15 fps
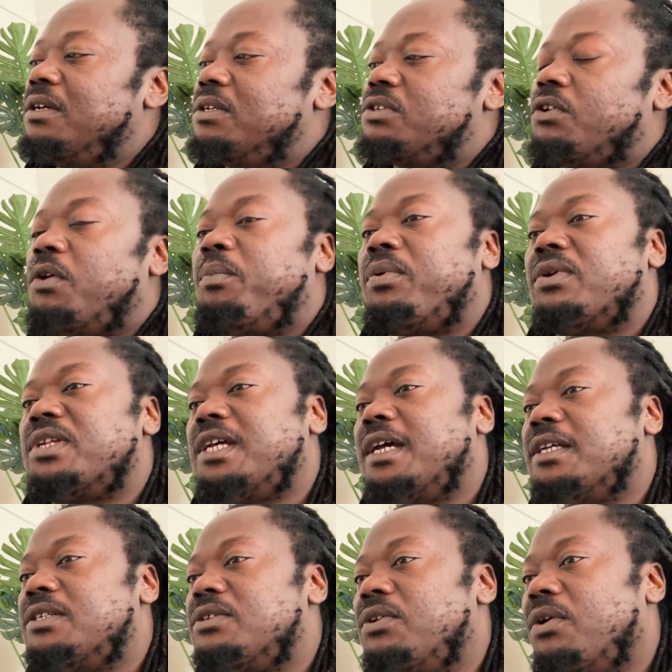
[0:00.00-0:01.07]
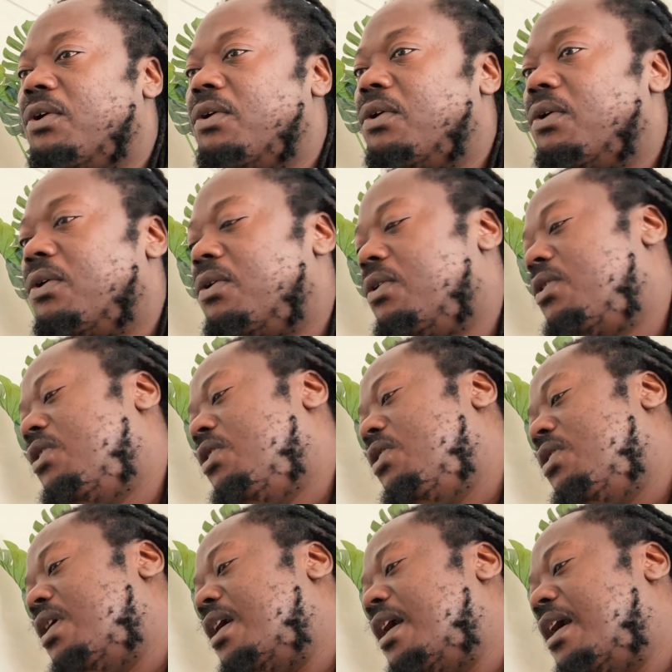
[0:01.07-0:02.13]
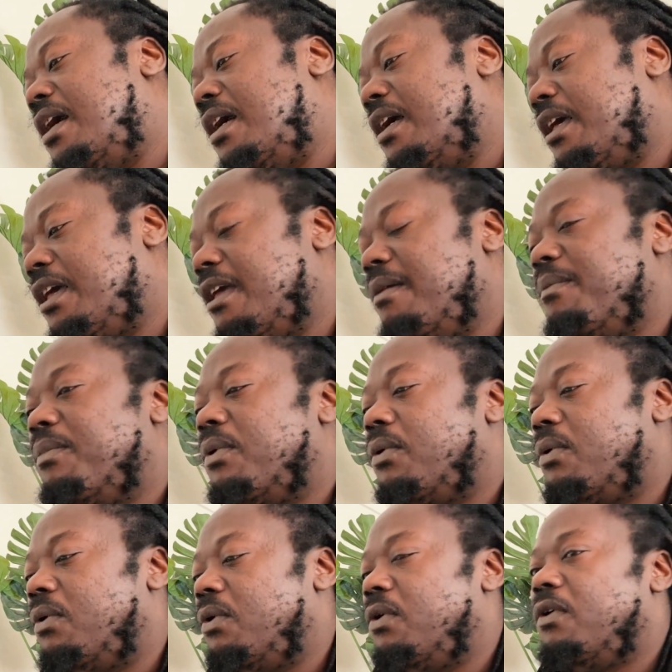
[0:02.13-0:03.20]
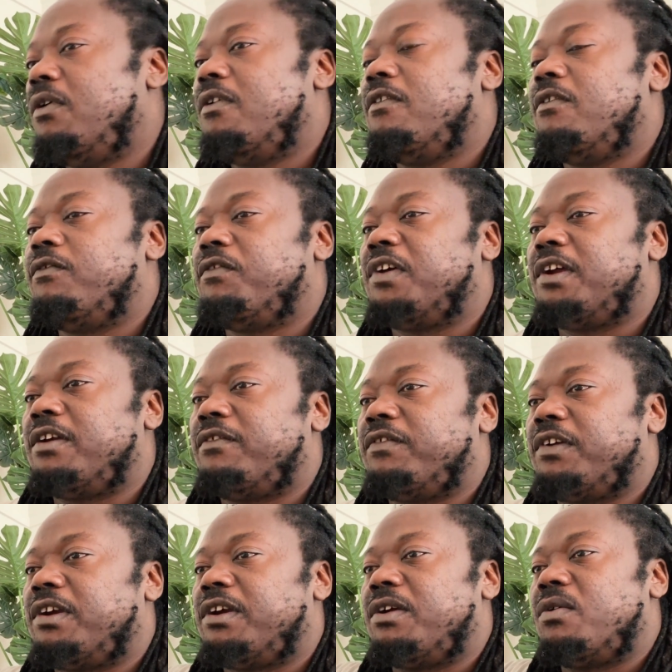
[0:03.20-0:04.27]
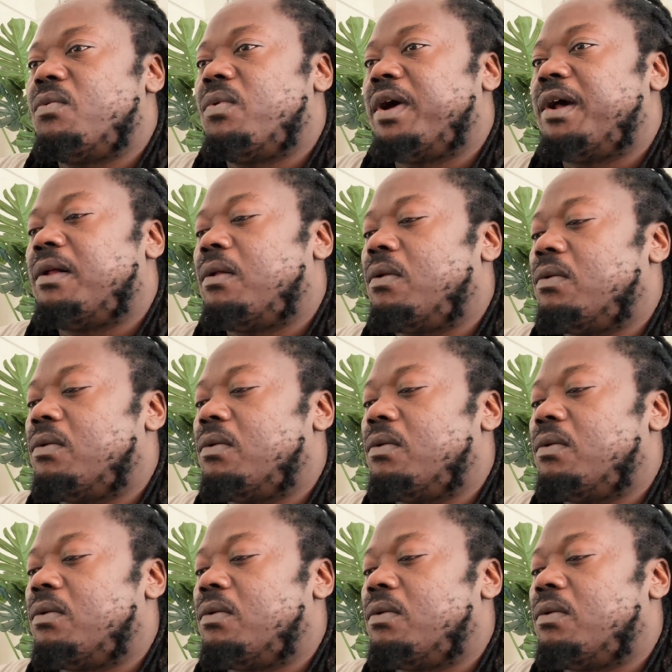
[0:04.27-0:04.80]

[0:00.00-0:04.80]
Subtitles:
So it protects your gimbal very, very well.